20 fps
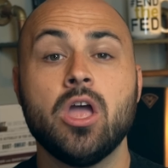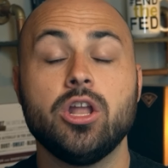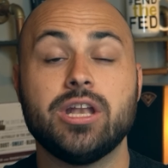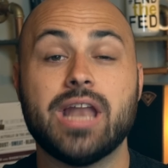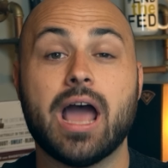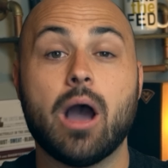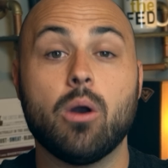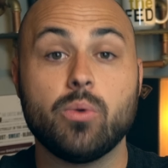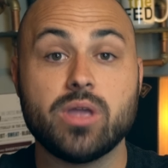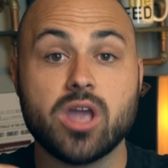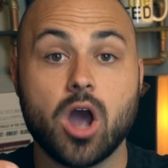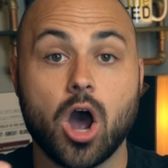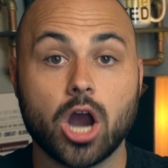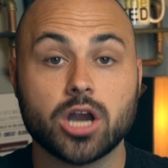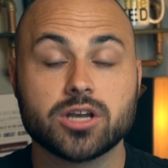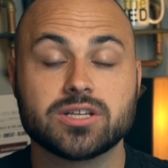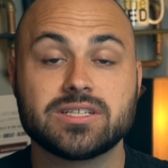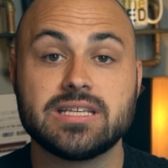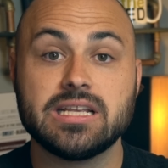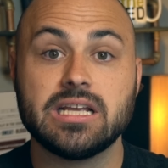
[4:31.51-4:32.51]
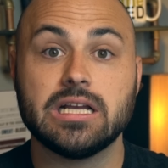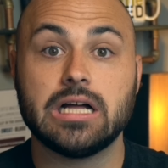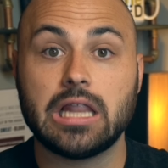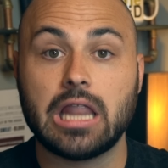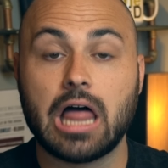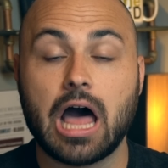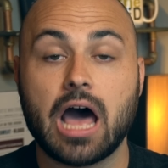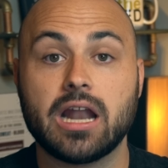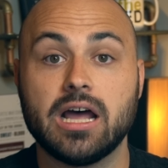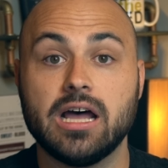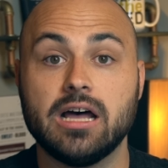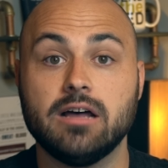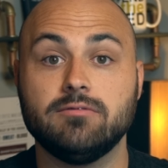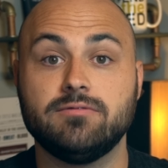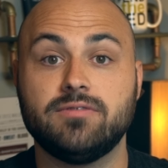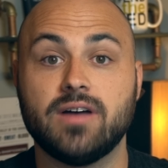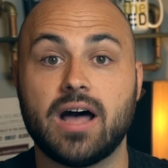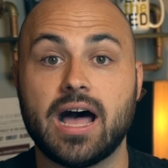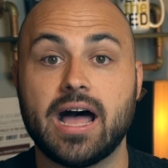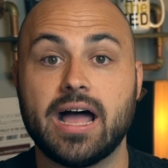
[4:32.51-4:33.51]
Now, we are seeing a lot
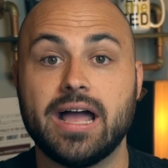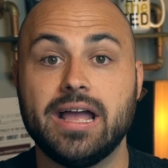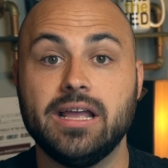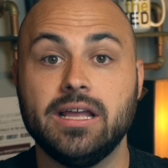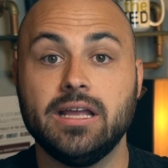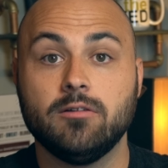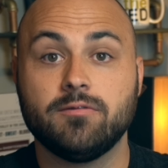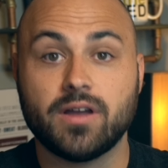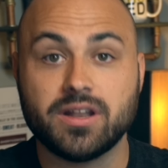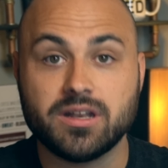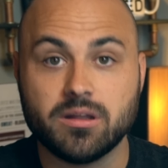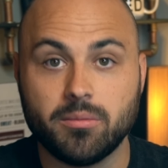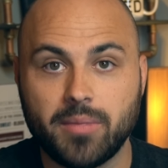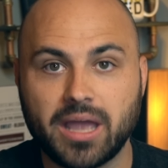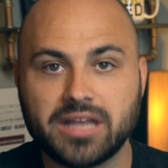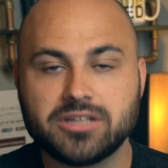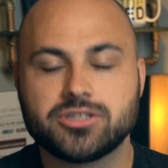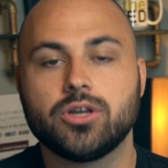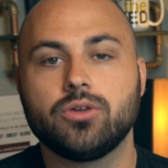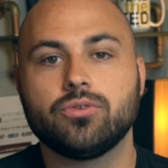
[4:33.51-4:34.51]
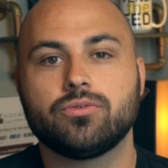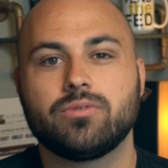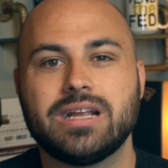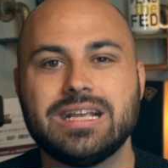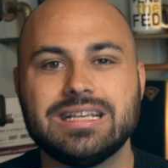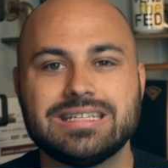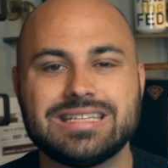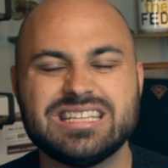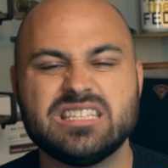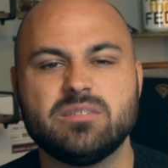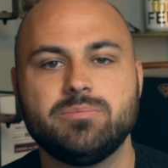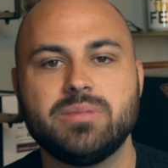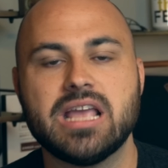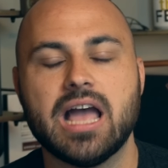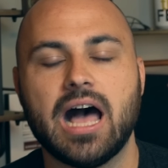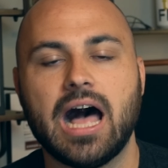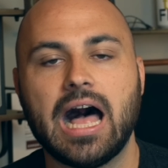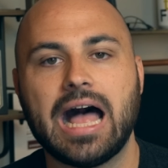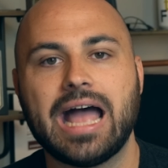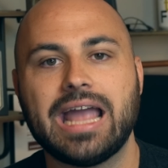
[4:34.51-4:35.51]
of uh, fundamental reasons
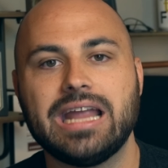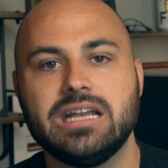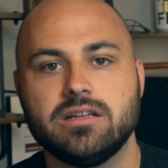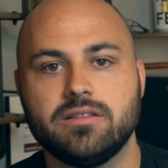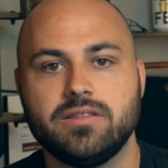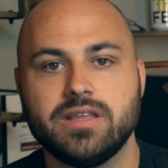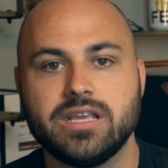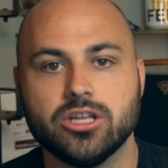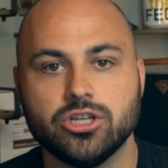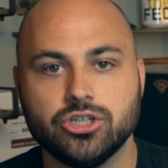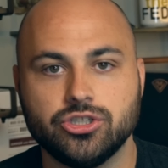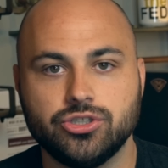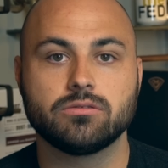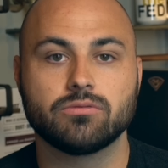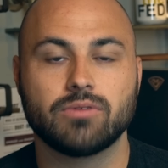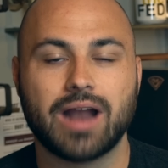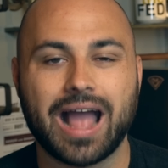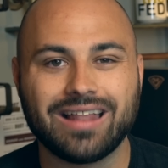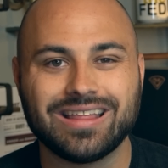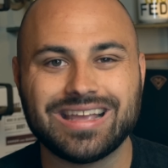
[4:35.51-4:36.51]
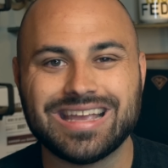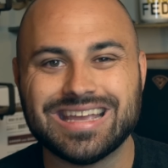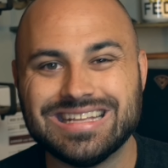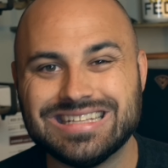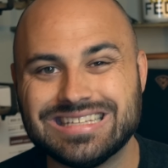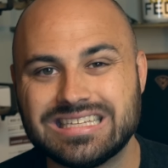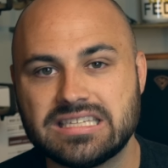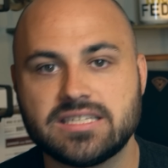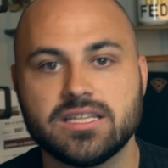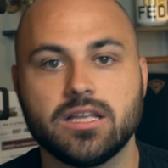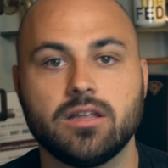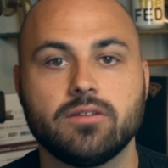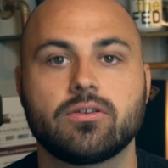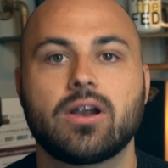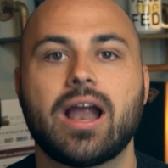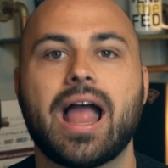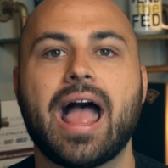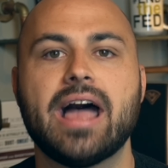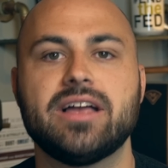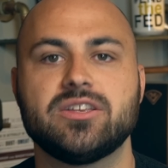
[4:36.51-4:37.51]
behind the rally in
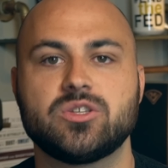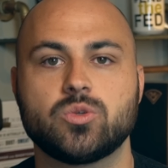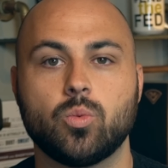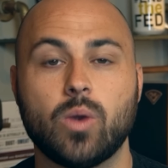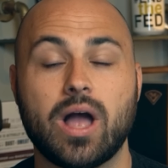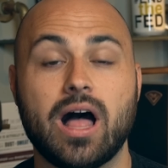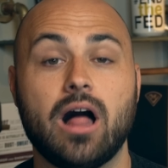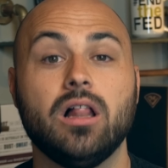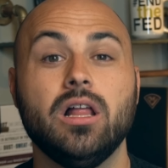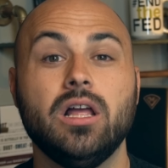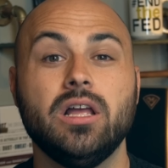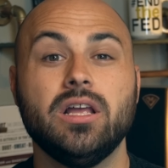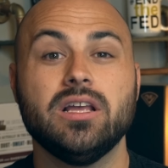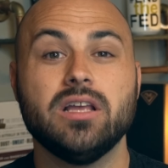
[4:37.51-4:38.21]
silver as well.